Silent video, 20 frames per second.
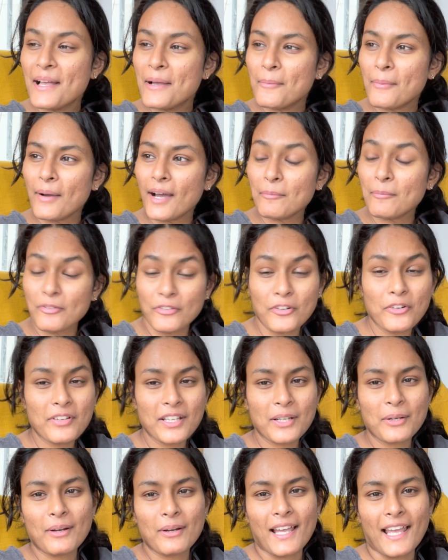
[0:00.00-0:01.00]
But before we
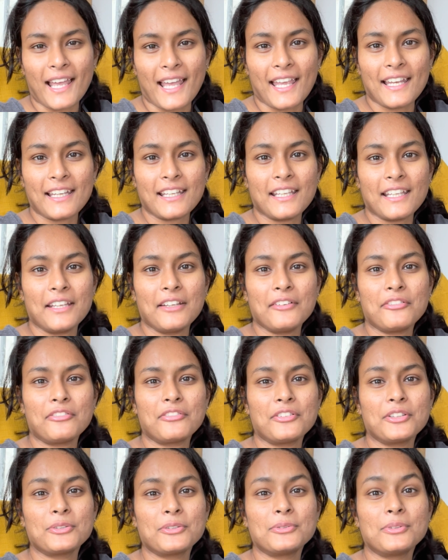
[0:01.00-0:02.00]
go ahead, if
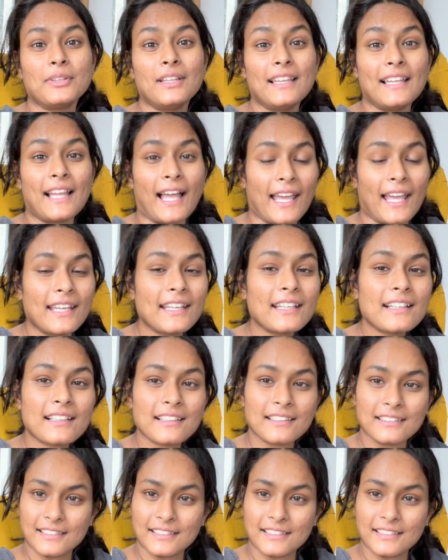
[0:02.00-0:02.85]
you like